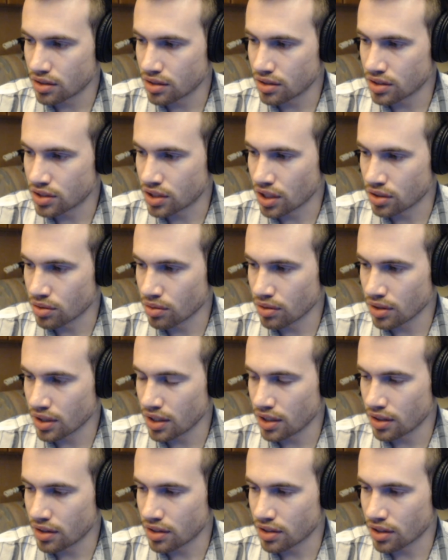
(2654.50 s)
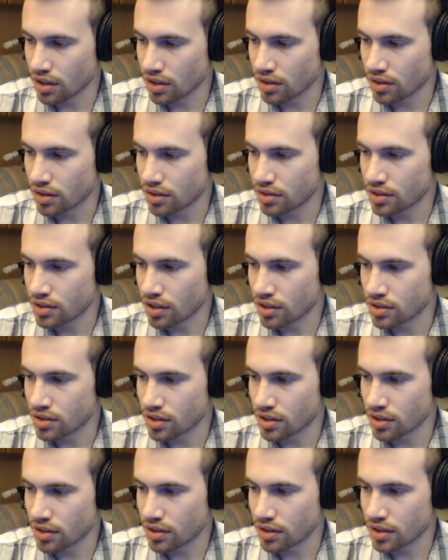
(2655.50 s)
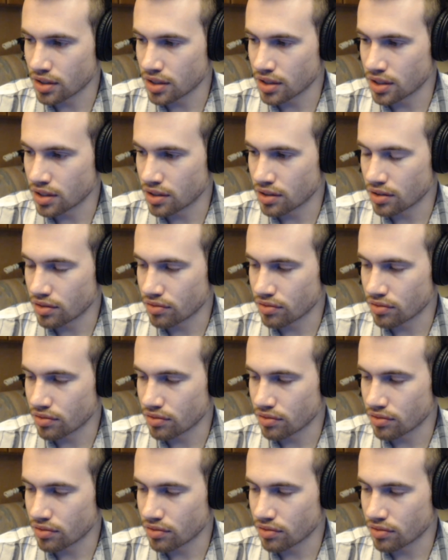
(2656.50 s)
Genuinely, the Darth Jar Jar theory